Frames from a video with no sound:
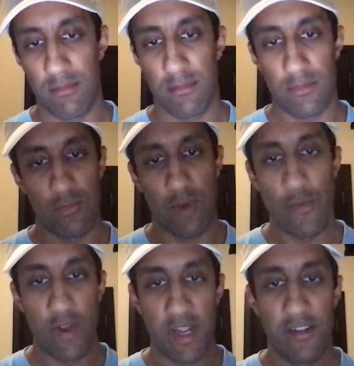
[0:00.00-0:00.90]
One
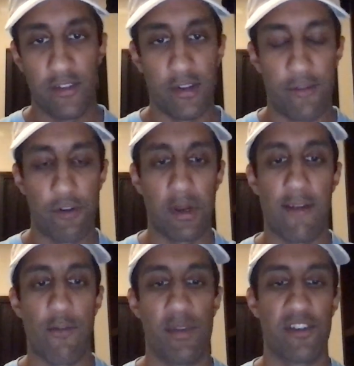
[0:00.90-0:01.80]
way is for
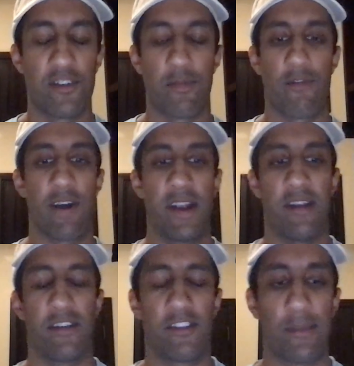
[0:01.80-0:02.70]
governments to
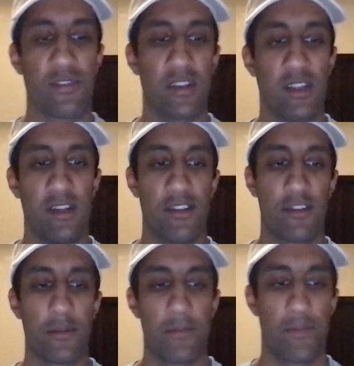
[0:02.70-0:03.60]
provide
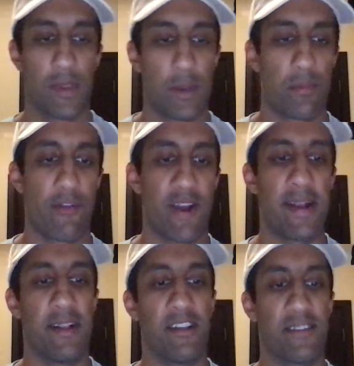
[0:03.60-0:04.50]
subsidies, provide
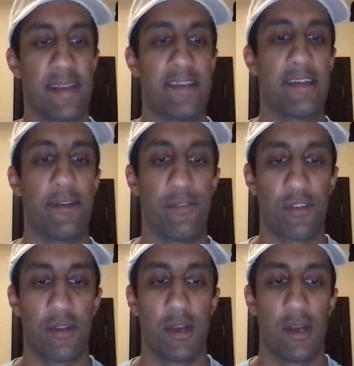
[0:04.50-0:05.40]

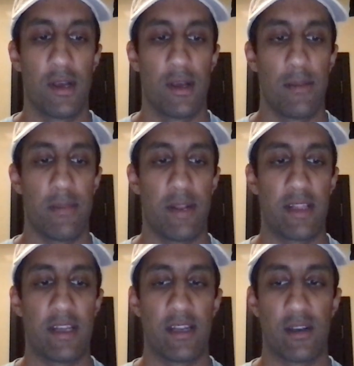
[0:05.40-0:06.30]
incentives, but I
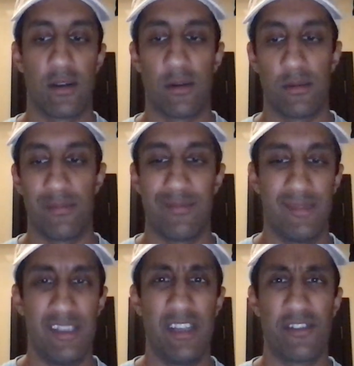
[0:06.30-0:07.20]
think
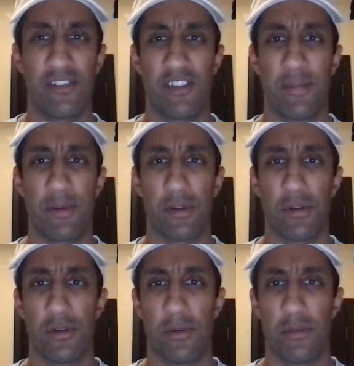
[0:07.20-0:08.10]
these are typical